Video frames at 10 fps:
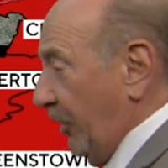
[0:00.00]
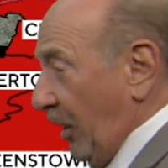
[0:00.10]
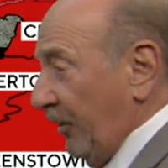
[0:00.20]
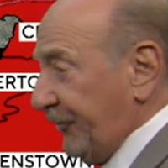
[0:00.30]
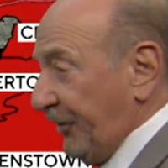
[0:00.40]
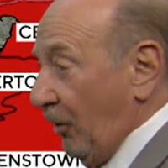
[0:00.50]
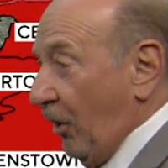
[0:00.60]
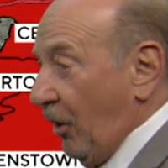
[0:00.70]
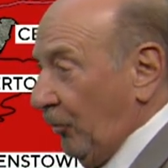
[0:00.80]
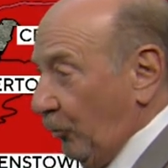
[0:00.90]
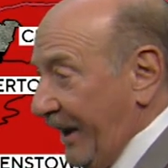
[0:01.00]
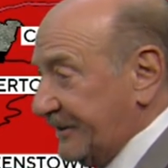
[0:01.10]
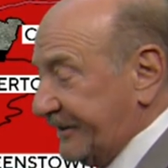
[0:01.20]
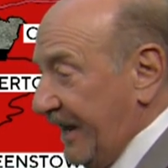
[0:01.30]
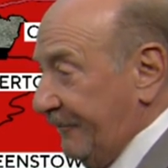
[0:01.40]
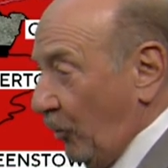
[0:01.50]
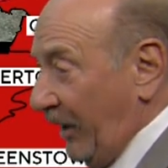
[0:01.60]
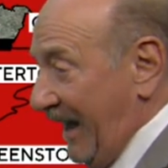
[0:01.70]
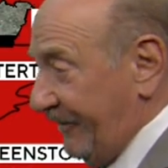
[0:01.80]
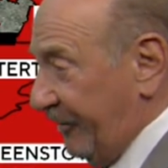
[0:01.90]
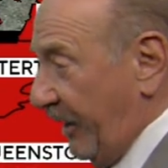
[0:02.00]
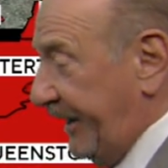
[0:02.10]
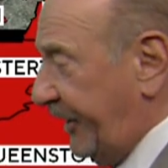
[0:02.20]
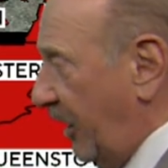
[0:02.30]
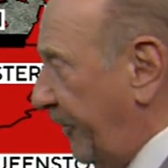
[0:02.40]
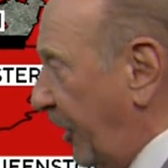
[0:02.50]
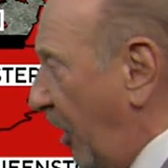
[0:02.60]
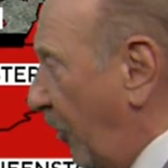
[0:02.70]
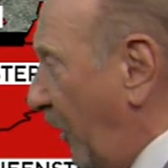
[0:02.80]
But also on Wednesday, more heavy rain coming our